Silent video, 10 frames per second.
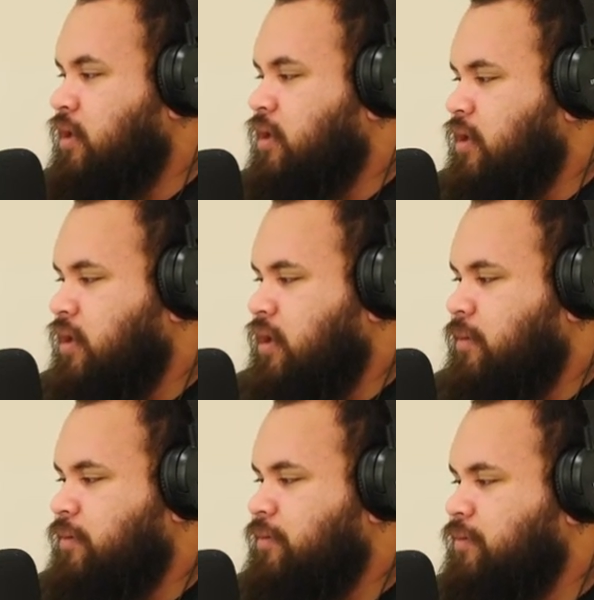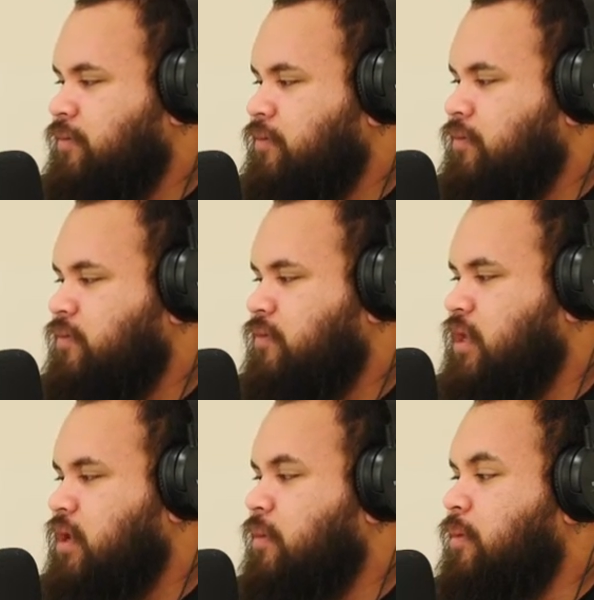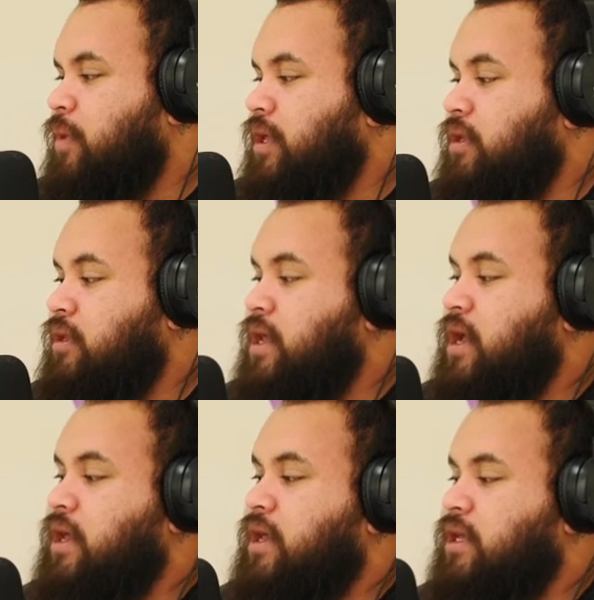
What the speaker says: But yeah,